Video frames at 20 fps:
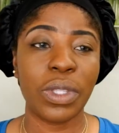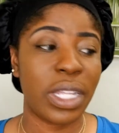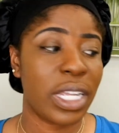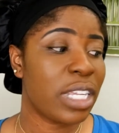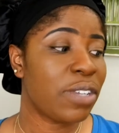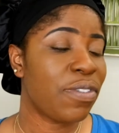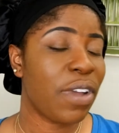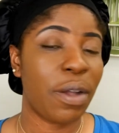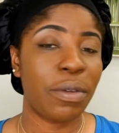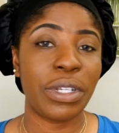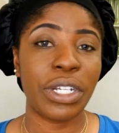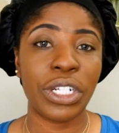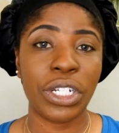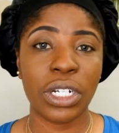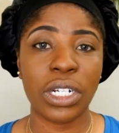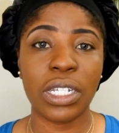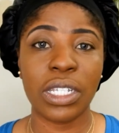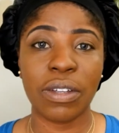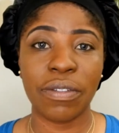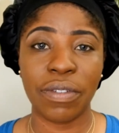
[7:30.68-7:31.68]
this foundation
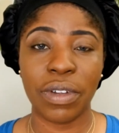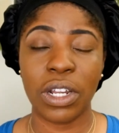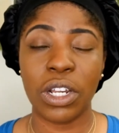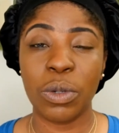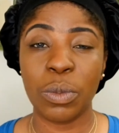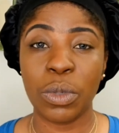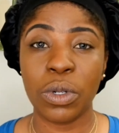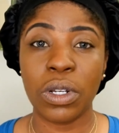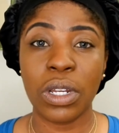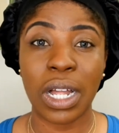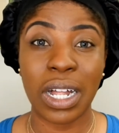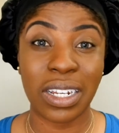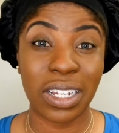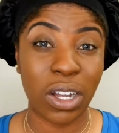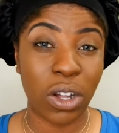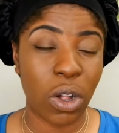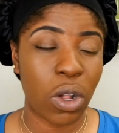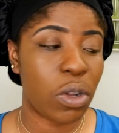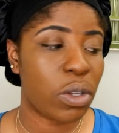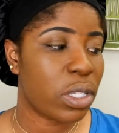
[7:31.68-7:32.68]
is available at
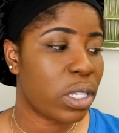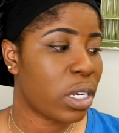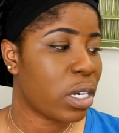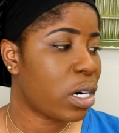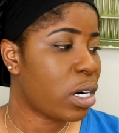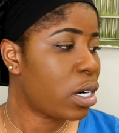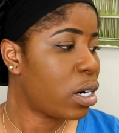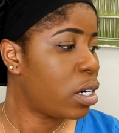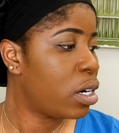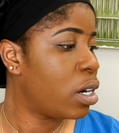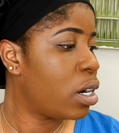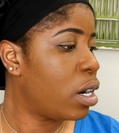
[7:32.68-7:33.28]
Ulta.